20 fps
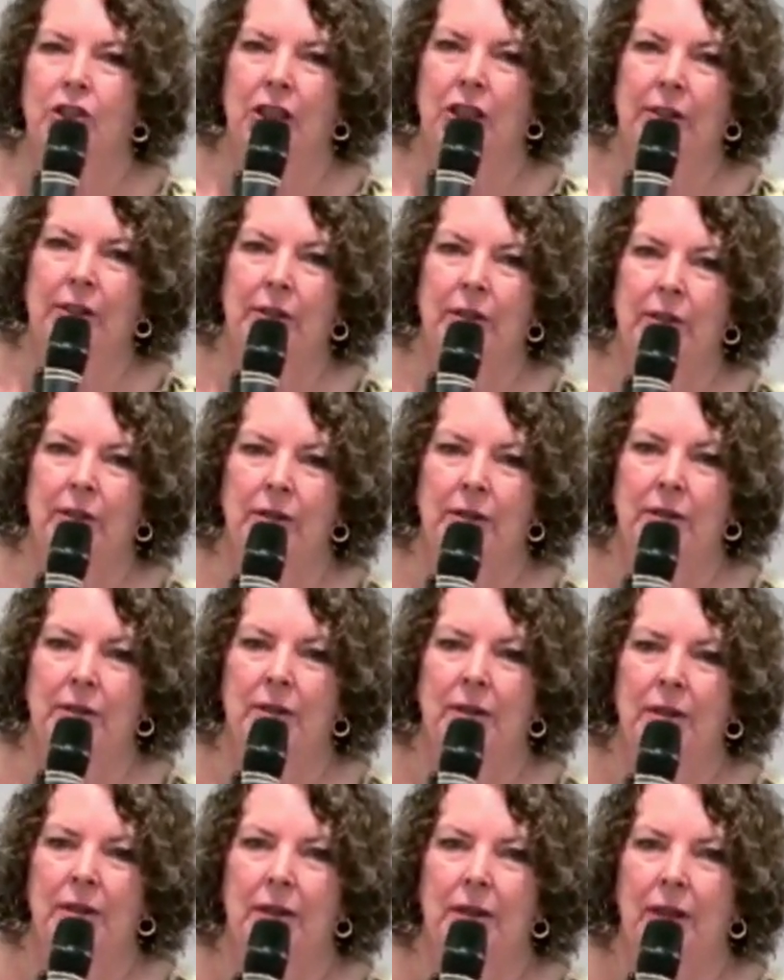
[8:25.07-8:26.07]
Jesus,
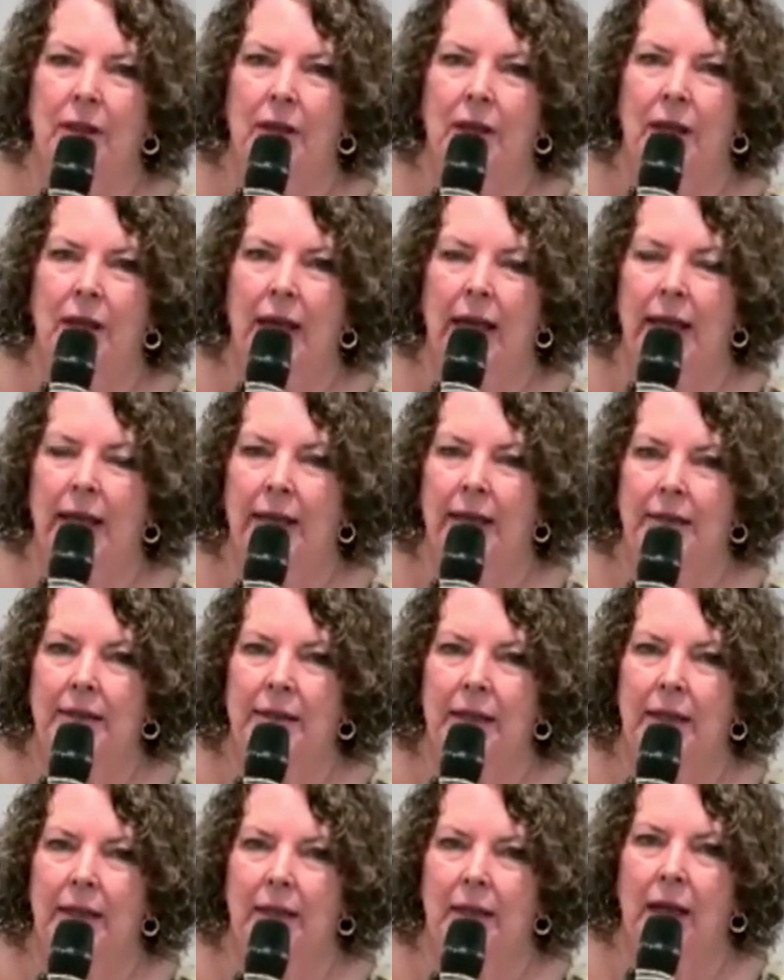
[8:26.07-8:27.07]
and he
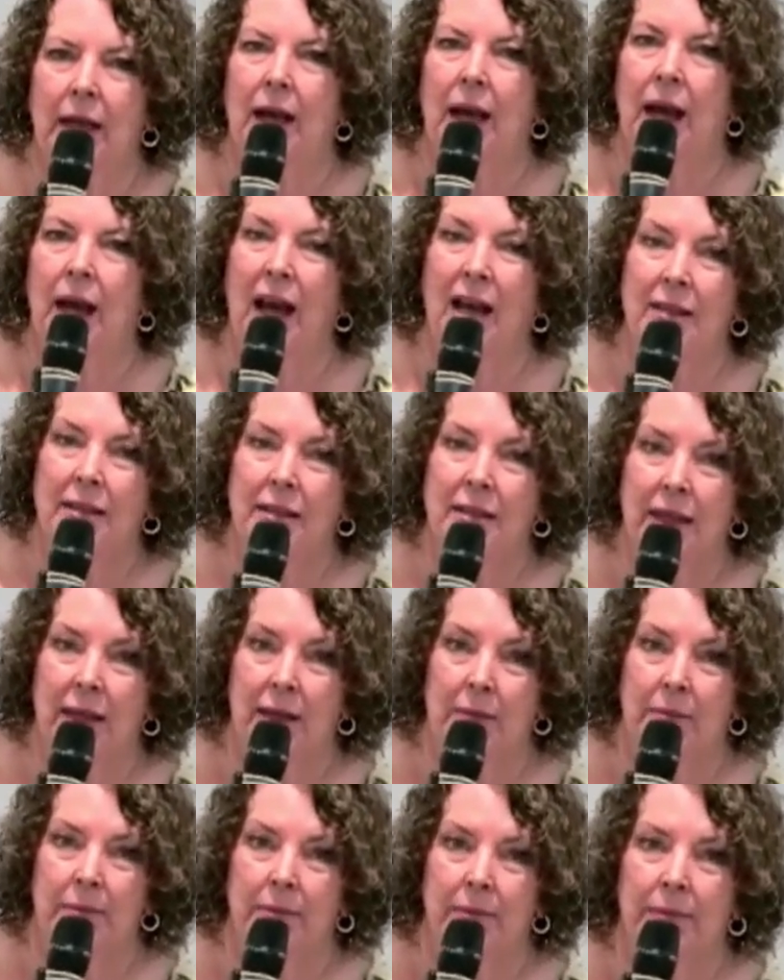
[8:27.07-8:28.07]
said, ask
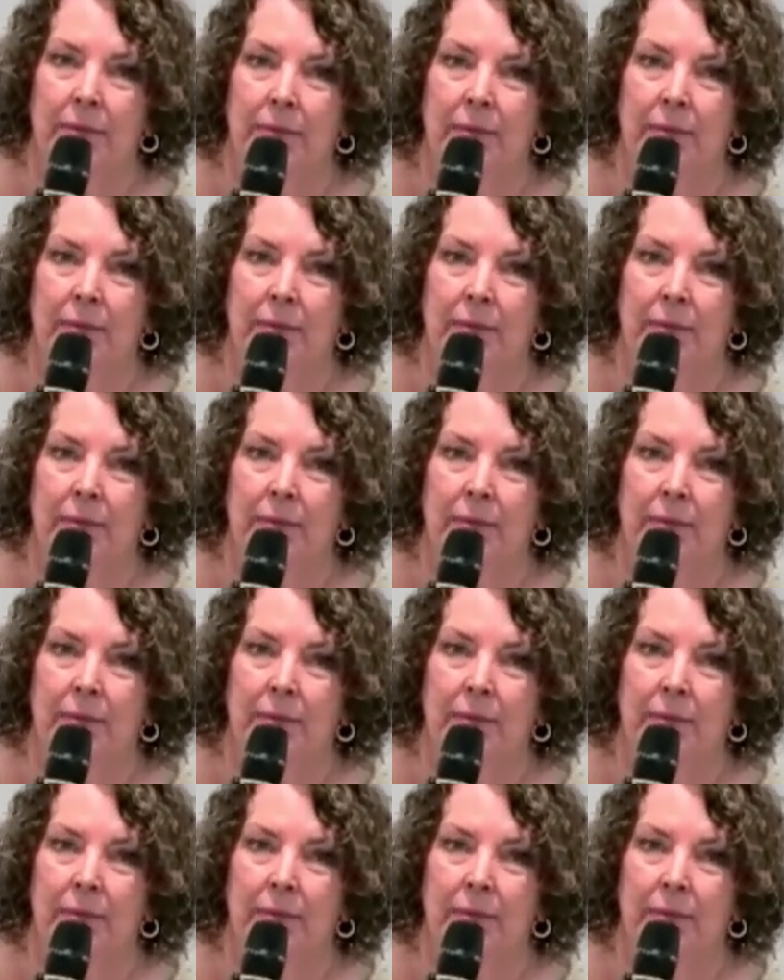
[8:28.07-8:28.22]
him.